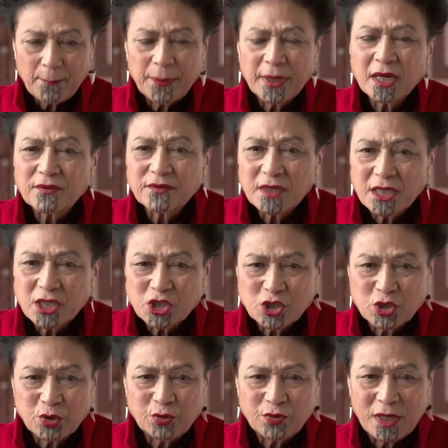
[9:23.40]
Pick the
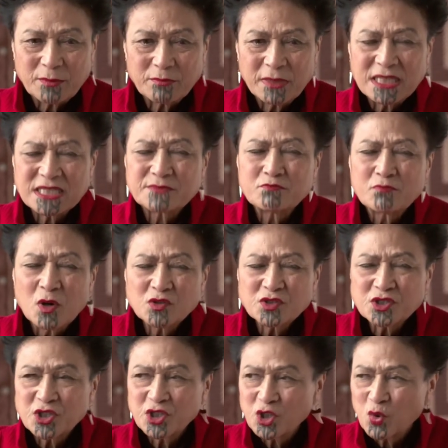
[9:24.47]
issue that means
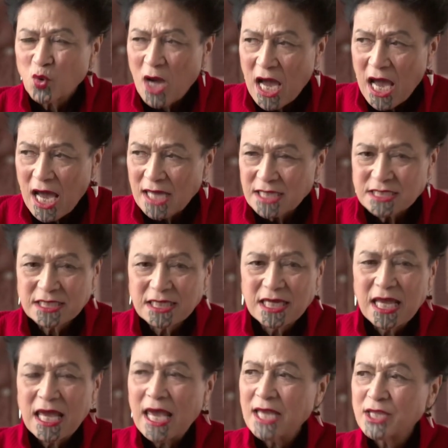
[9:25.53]
most to your heart
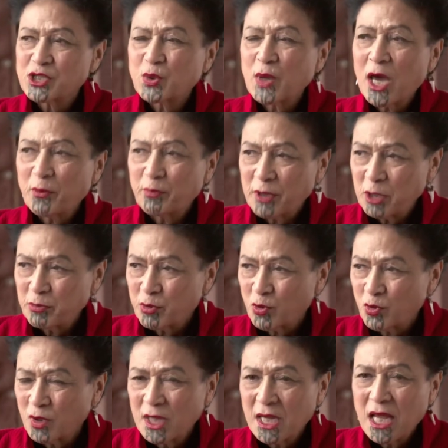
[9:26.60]
and to our
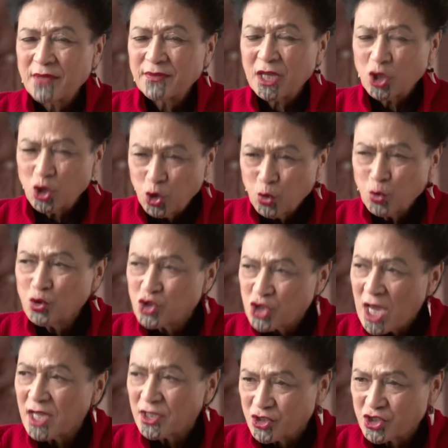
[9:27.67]
people, that you
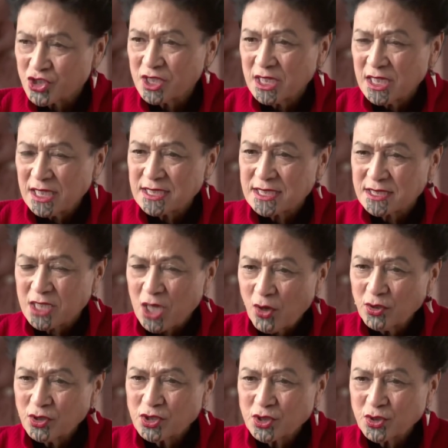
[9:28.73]
judge is
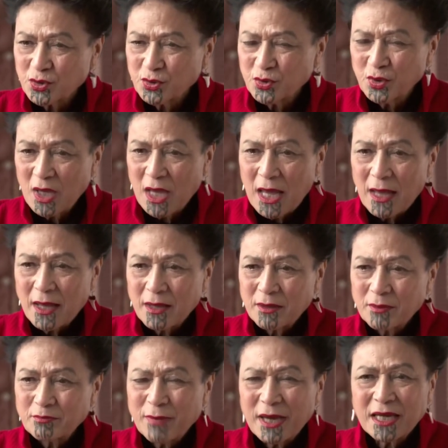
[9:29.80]
going to
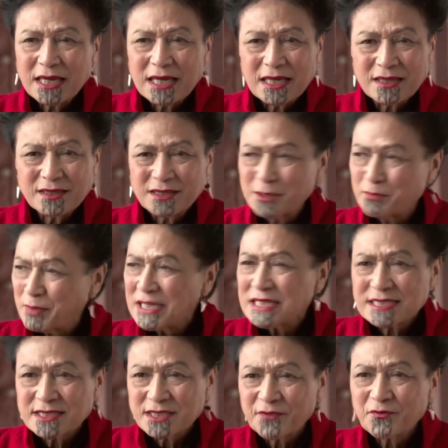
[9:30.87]
make the
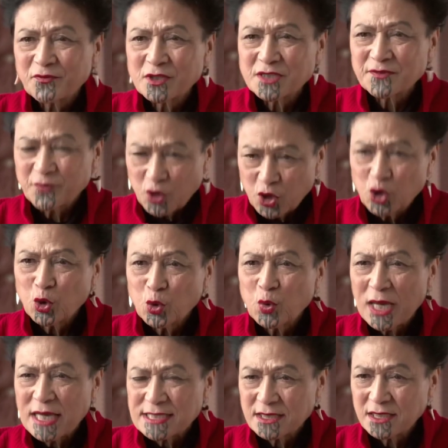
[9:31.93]
biggest difference for
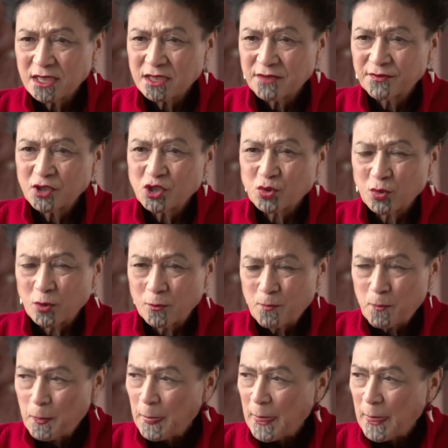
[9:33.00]
you as an individual.